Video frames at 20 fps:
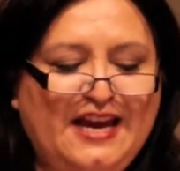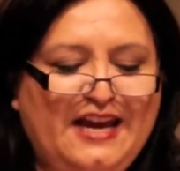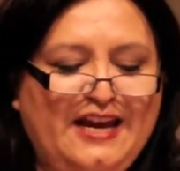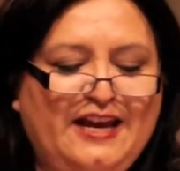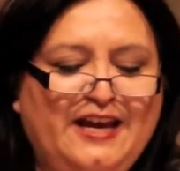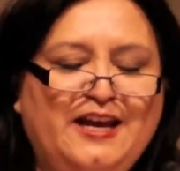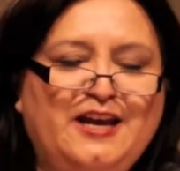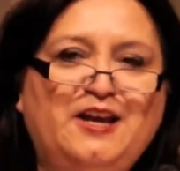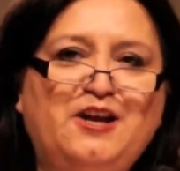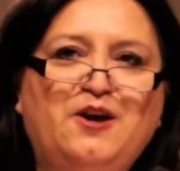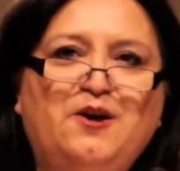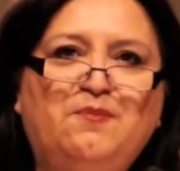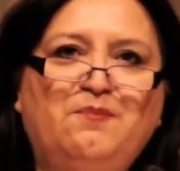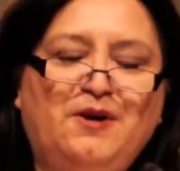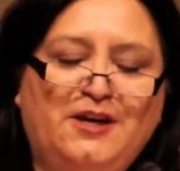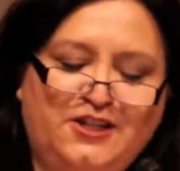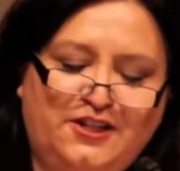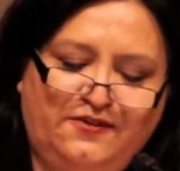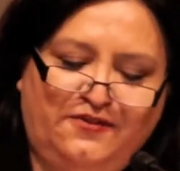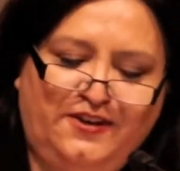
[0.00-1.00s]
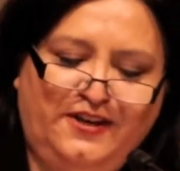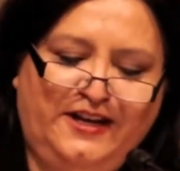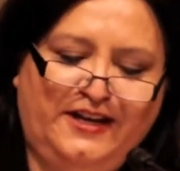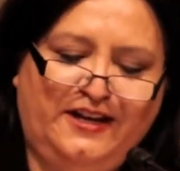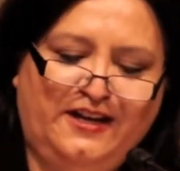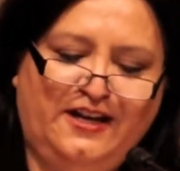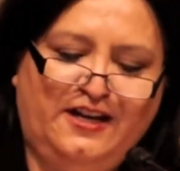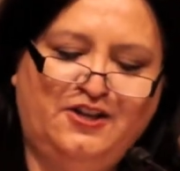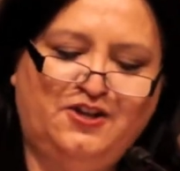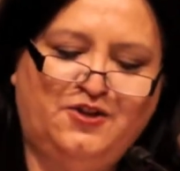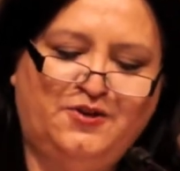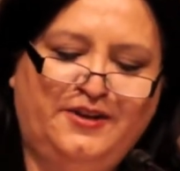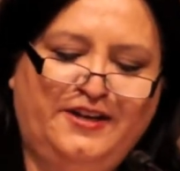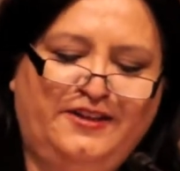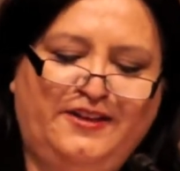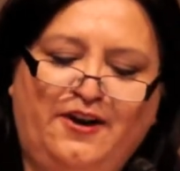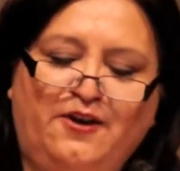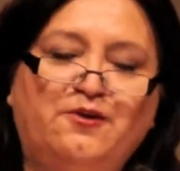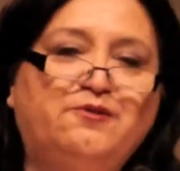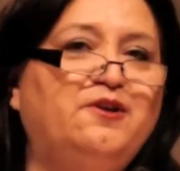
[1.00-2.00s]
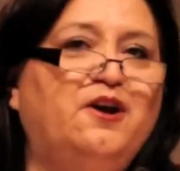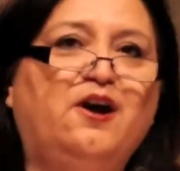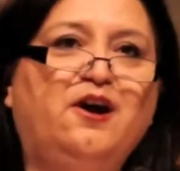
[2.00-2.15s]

In much of Indian country, though